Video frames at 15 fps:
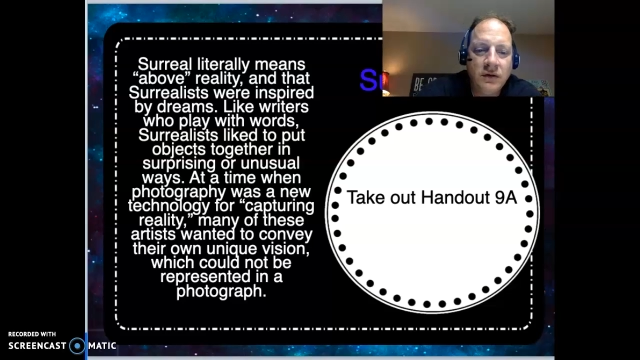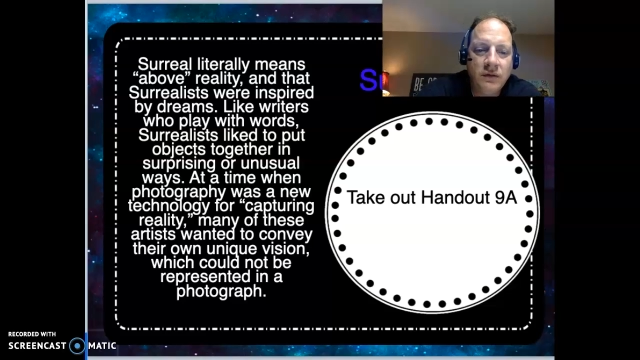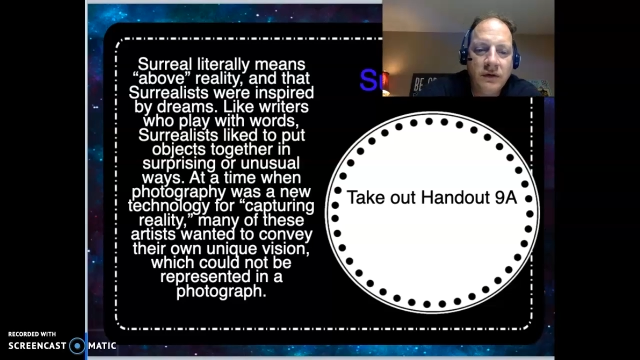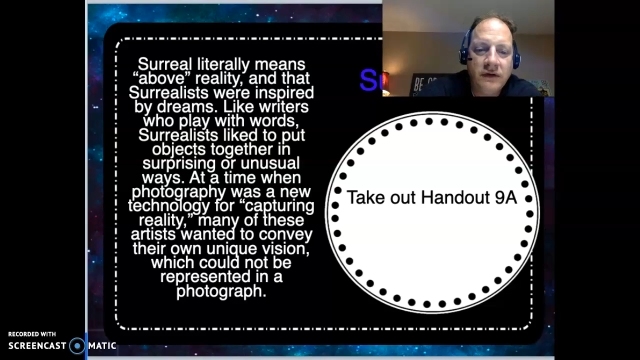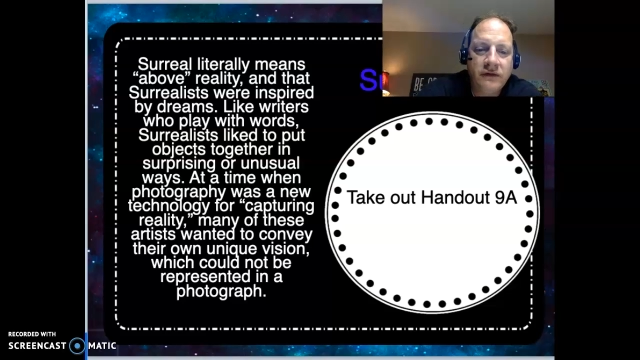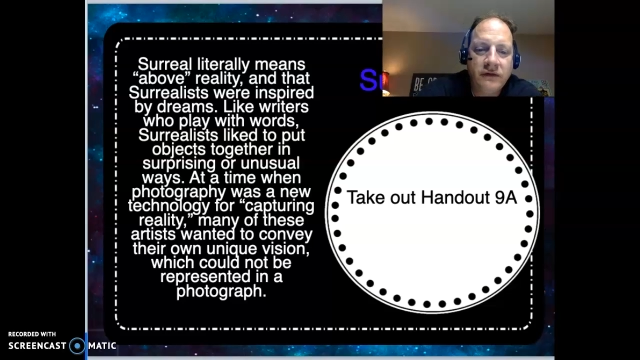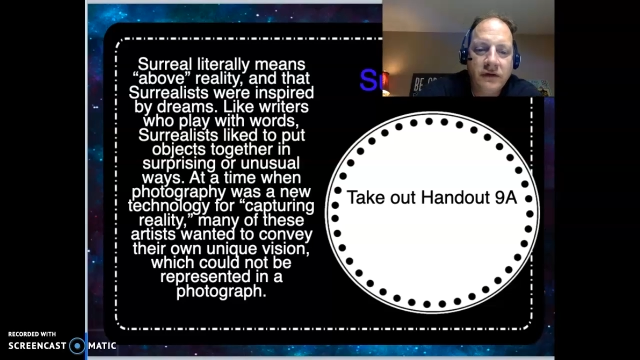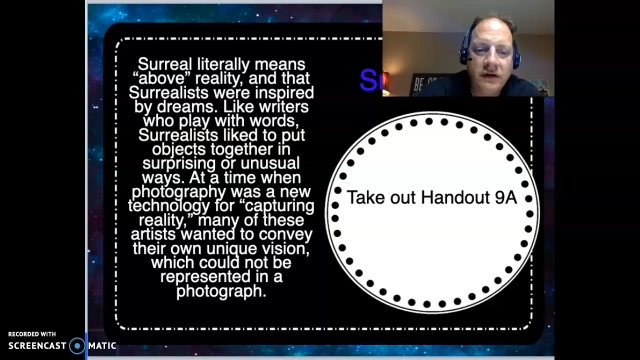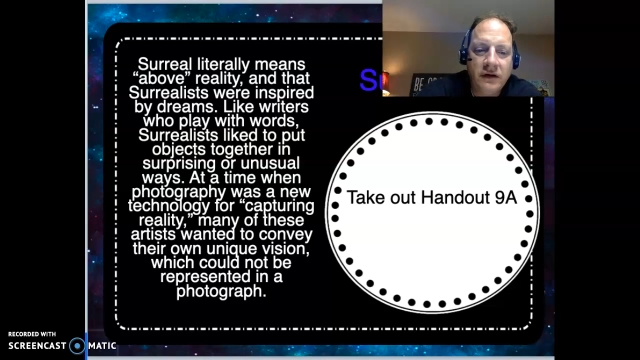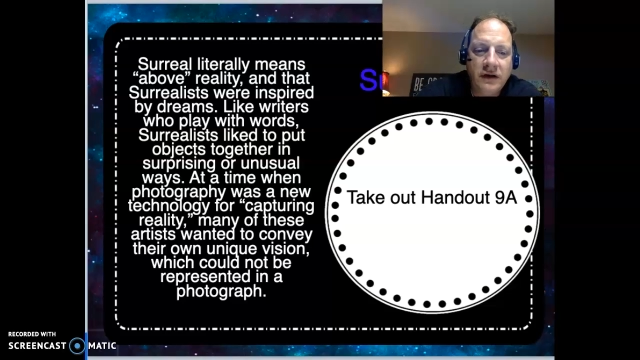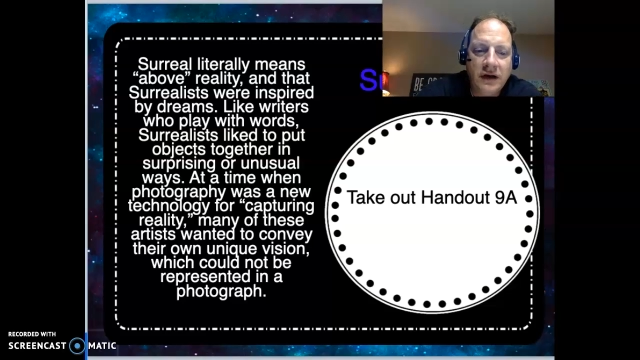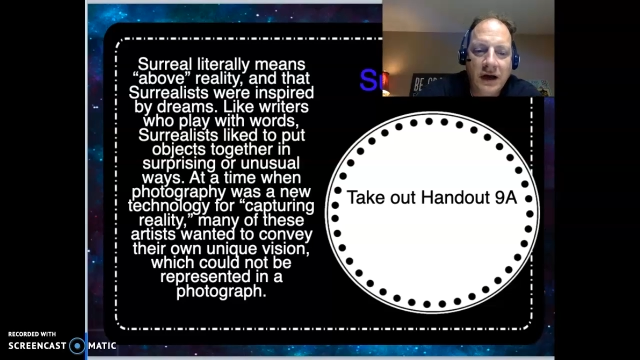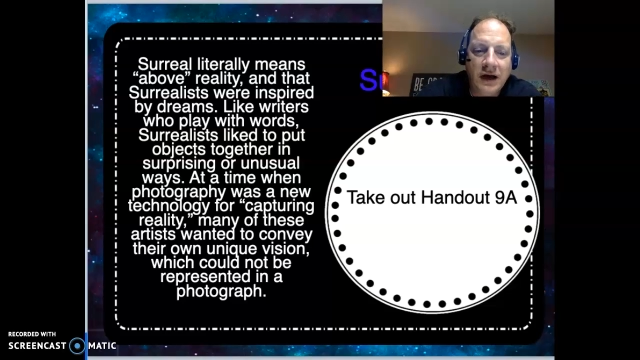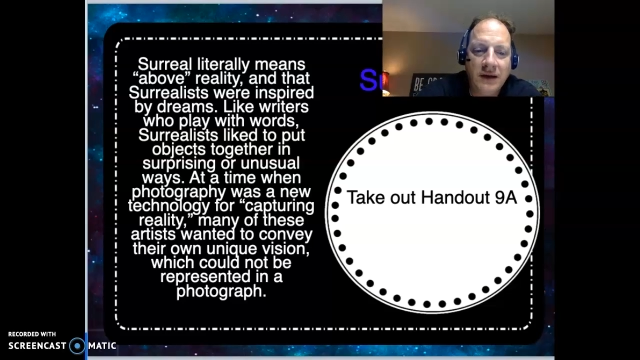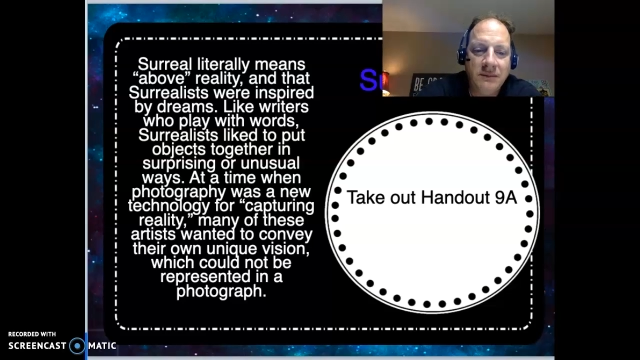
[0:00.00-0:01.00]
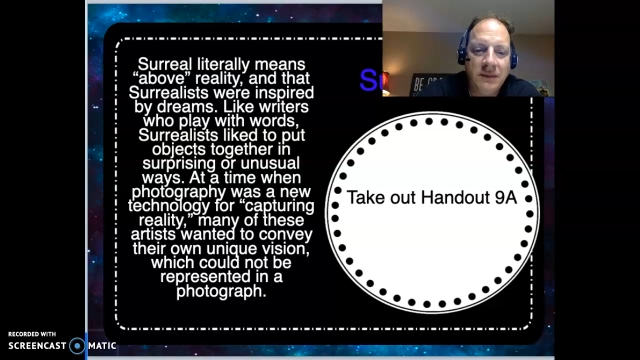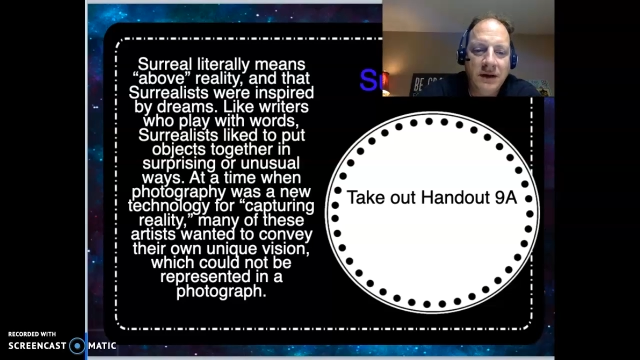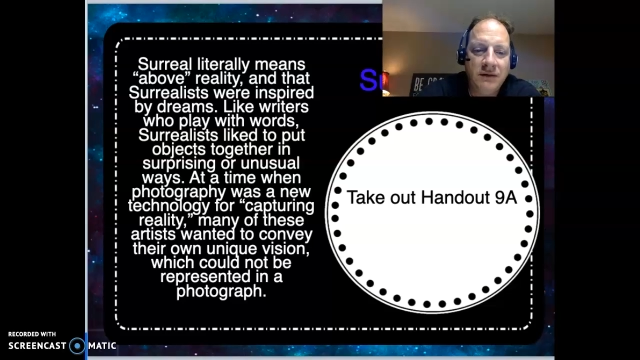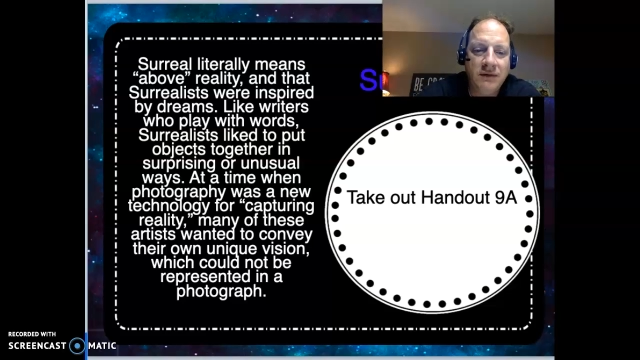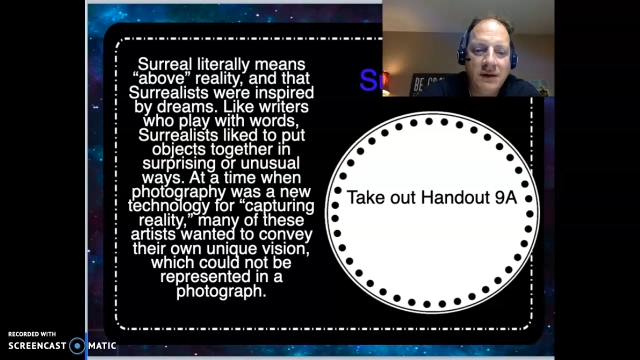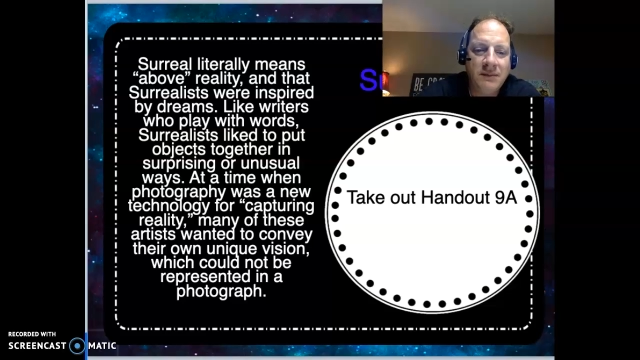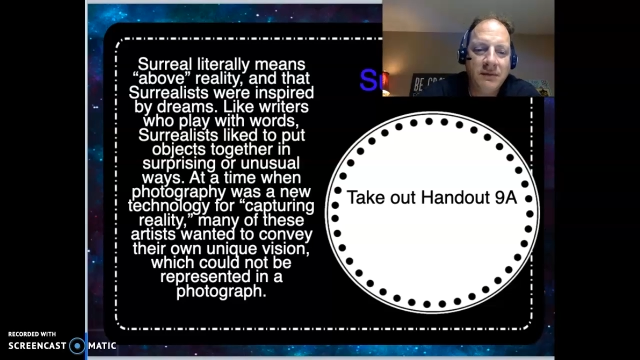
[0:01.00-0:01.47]
which could not
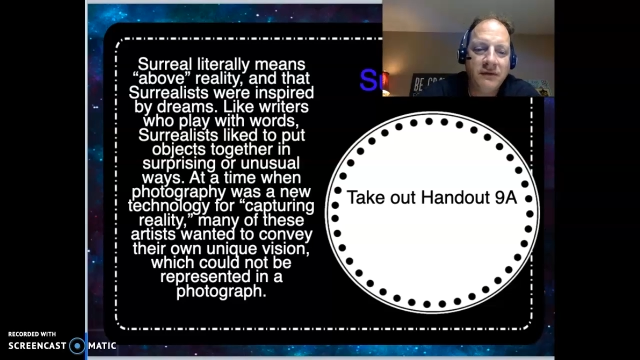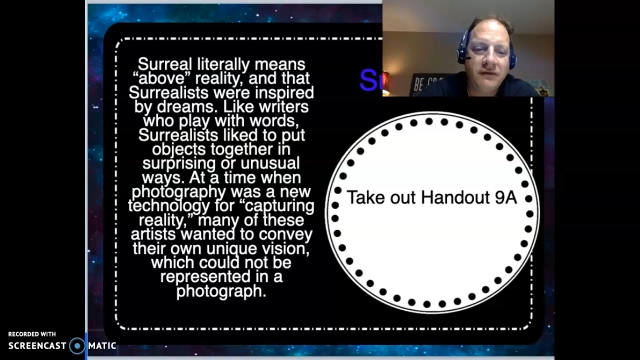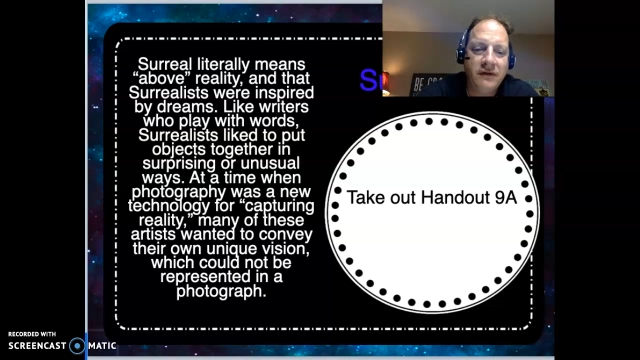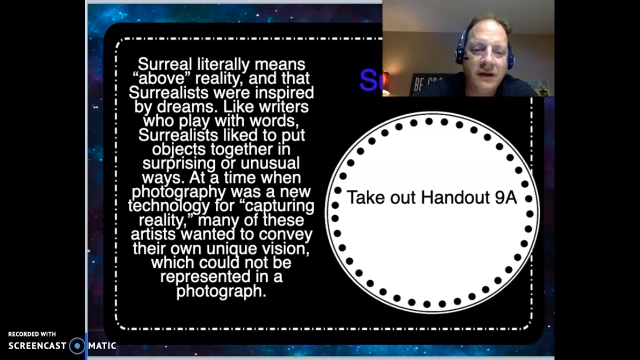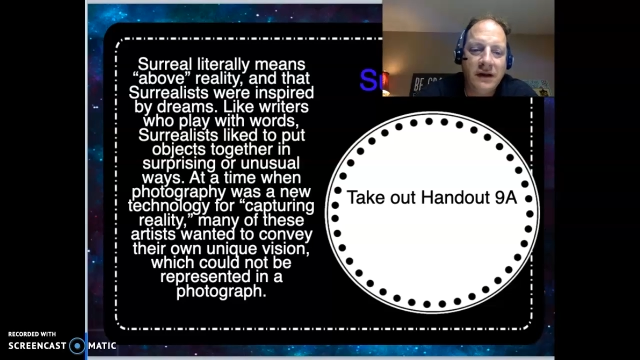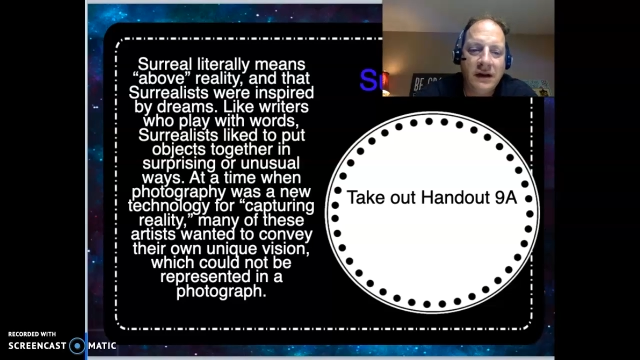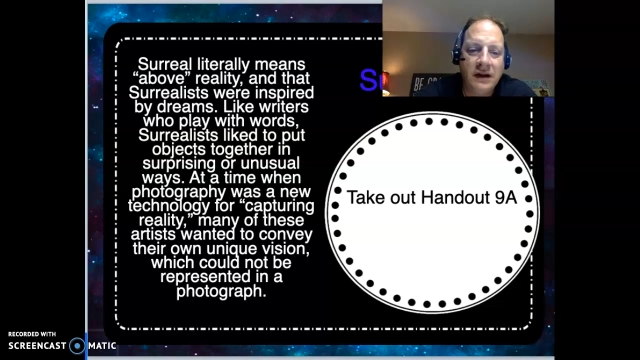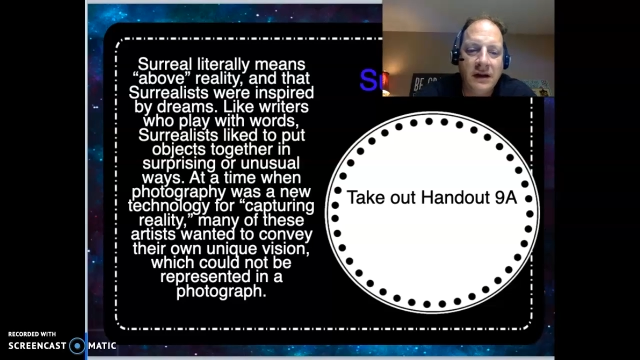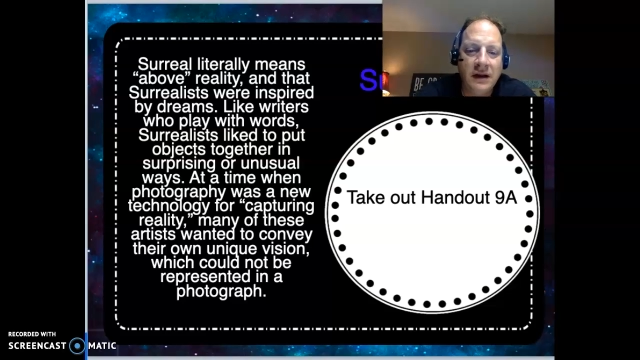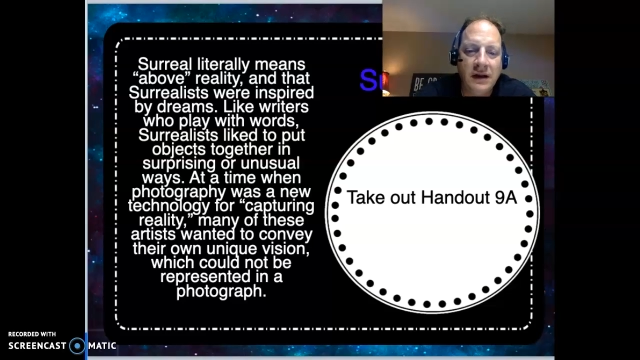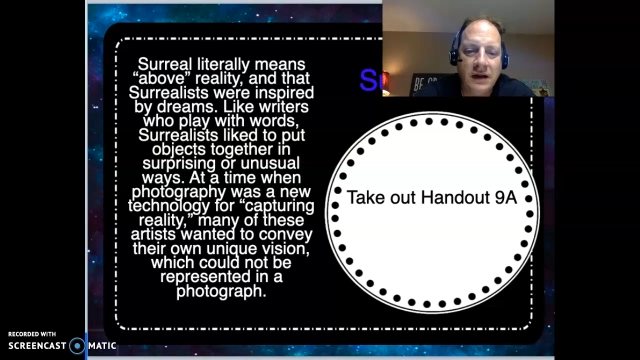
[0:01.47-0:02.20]
be represented